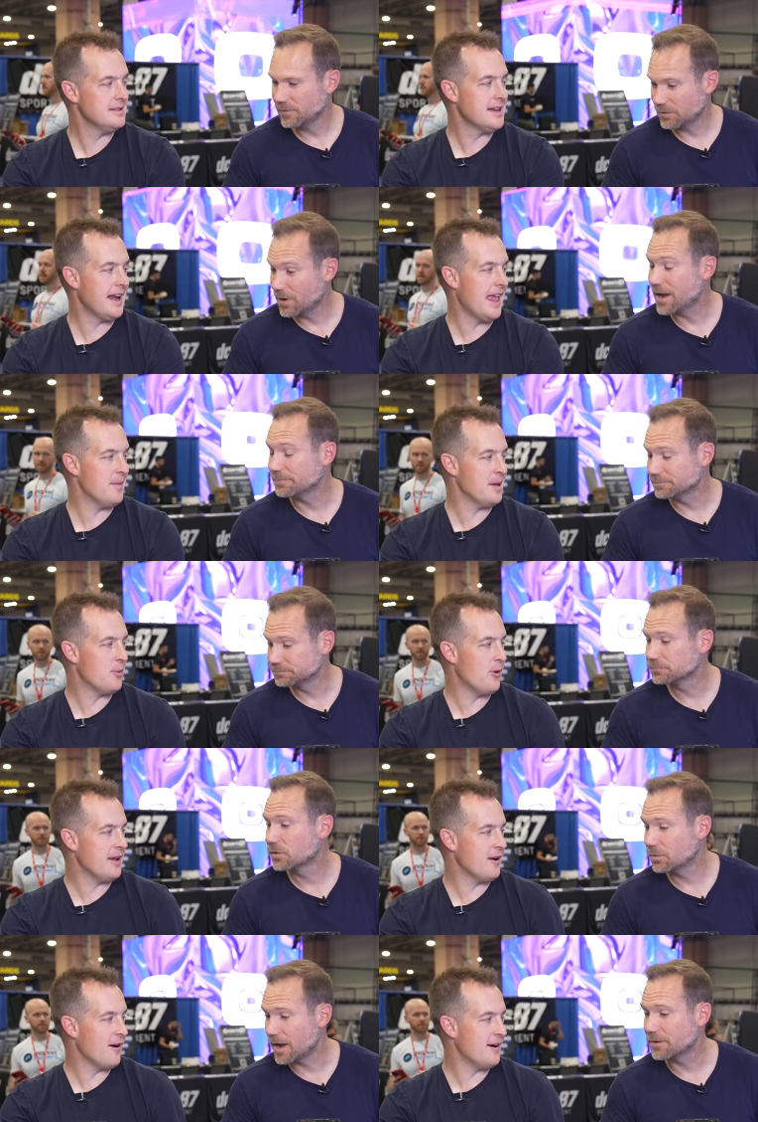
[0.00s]
Speaker 1: a dynamic right.
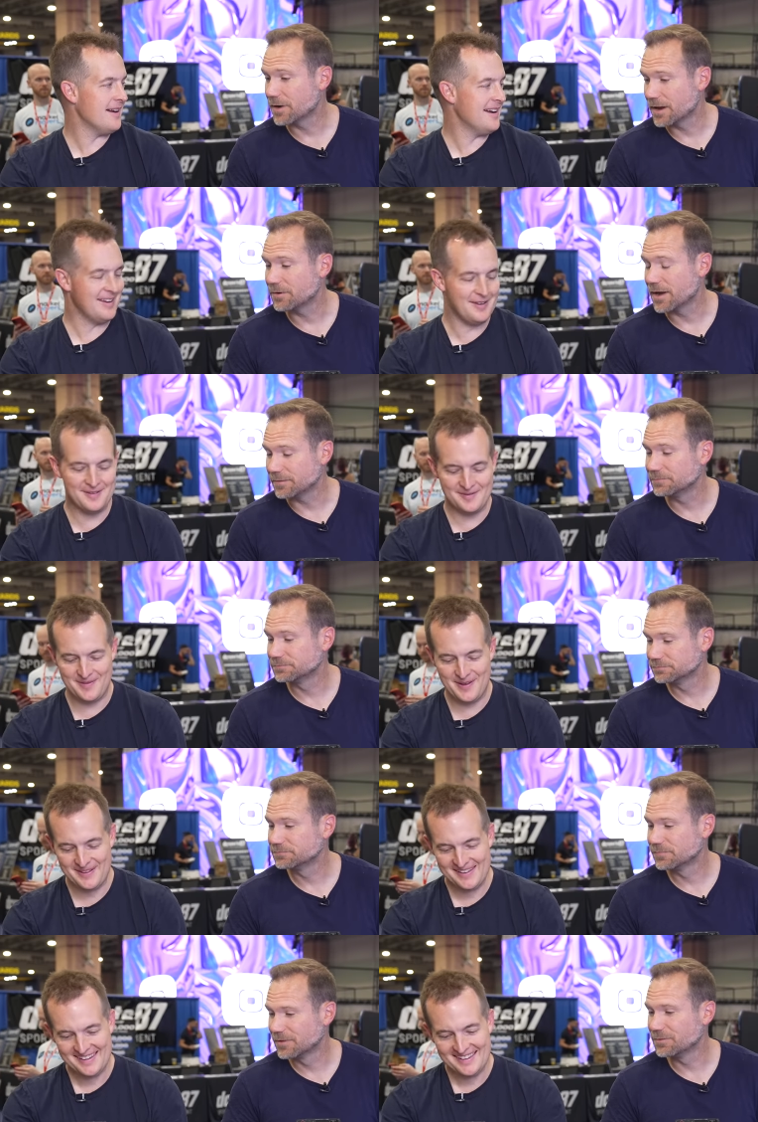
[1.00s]
point guard right, right, and
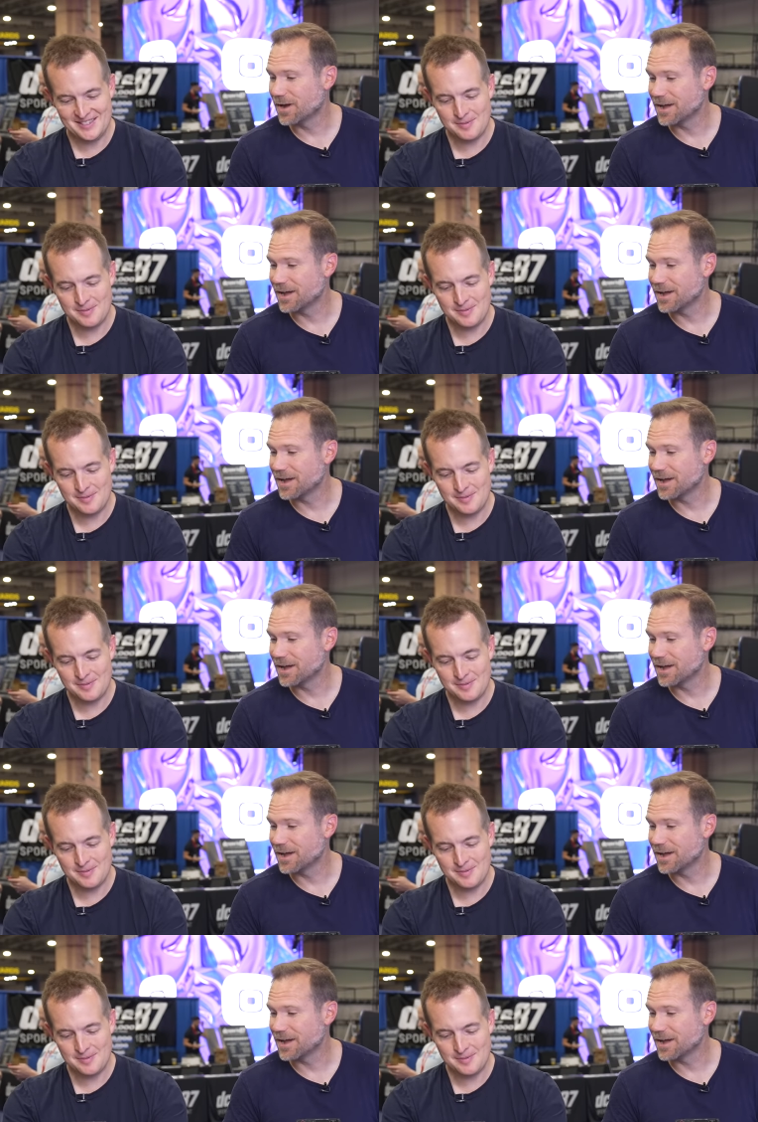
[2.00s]
a